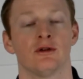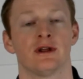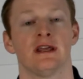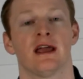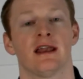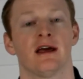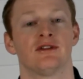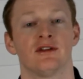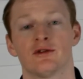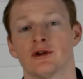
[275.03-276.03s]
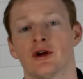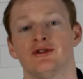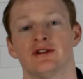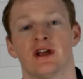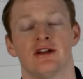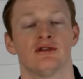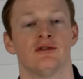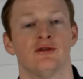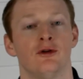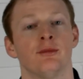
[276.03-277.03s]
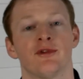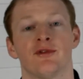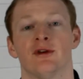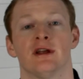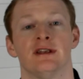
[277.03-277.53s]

looking at our different conjugation forms for